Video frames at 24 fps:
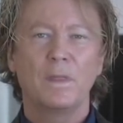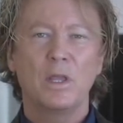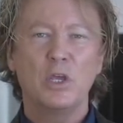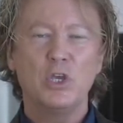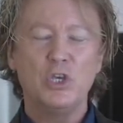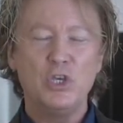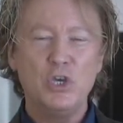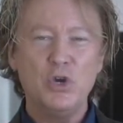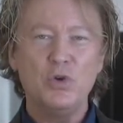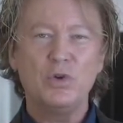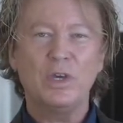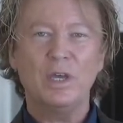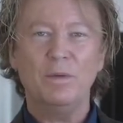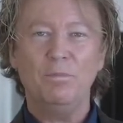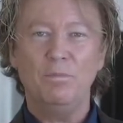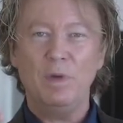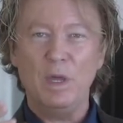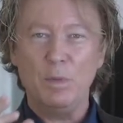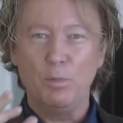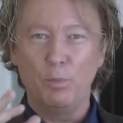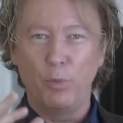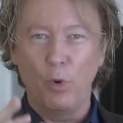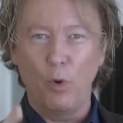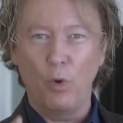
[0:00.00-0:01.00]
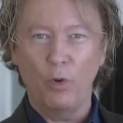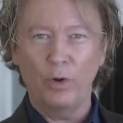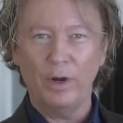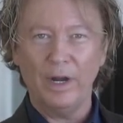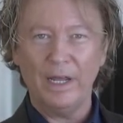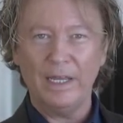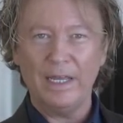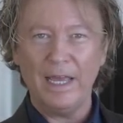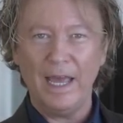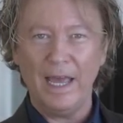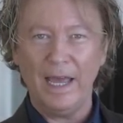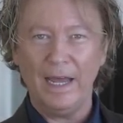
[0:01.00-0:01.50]
you can be born
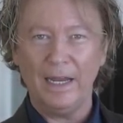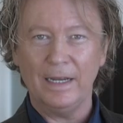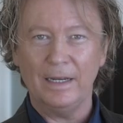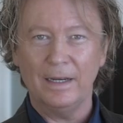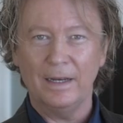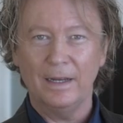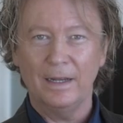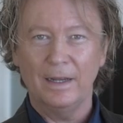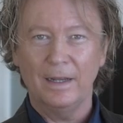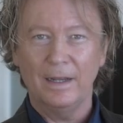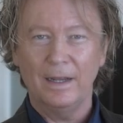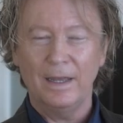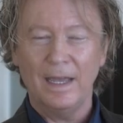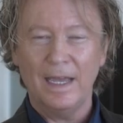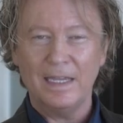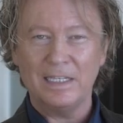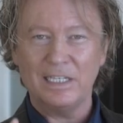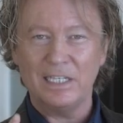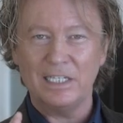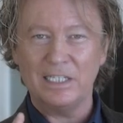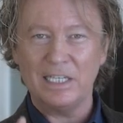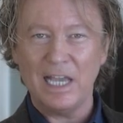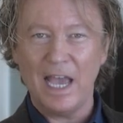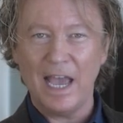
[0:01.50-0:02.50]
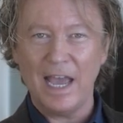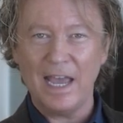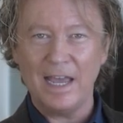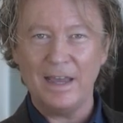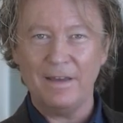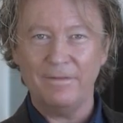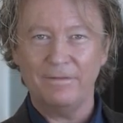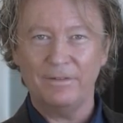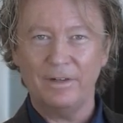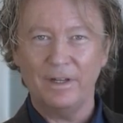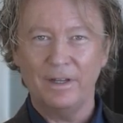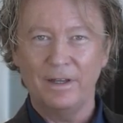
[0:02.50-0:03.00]
again,
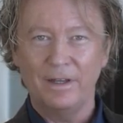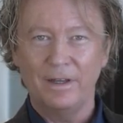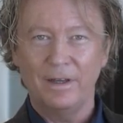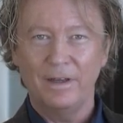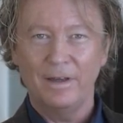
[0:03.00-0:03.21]
saved,